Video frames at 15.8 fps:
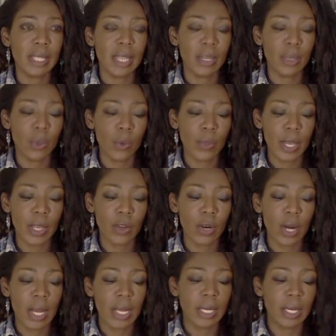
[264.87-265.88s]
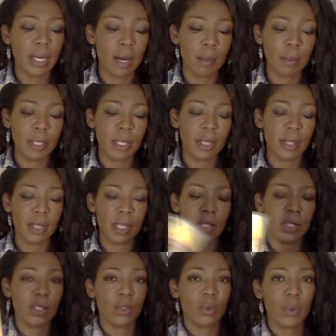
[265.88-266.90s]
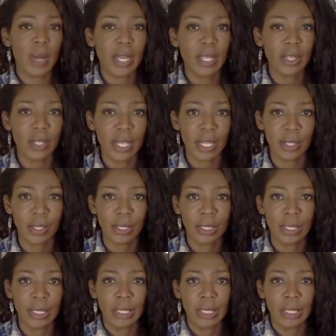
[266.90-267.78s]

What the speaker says: They know that you're highly competent. This is a regulator.